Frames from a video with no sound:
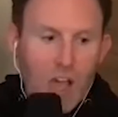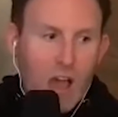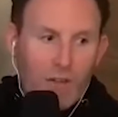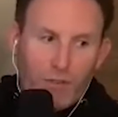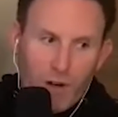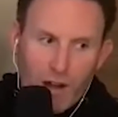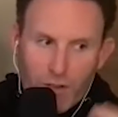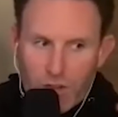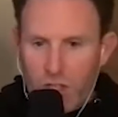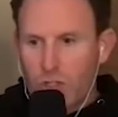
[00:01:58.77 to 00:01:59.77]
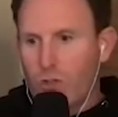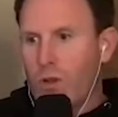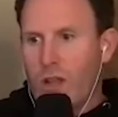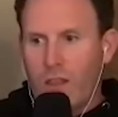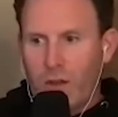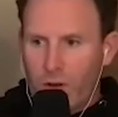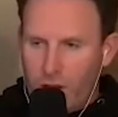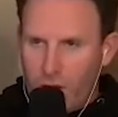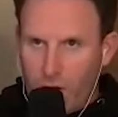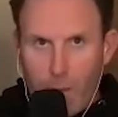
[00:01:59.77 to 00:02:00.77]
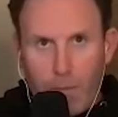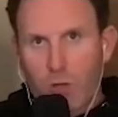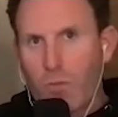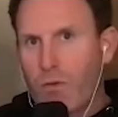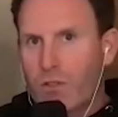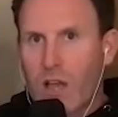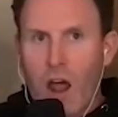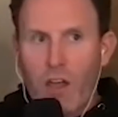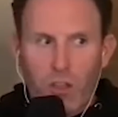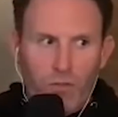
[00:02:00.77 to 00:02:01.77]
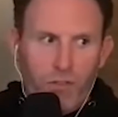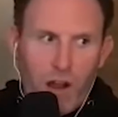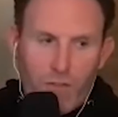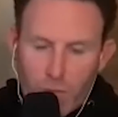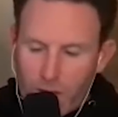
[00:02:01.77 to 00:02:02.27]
And forever, these two, their numbers will be retired. They'll forever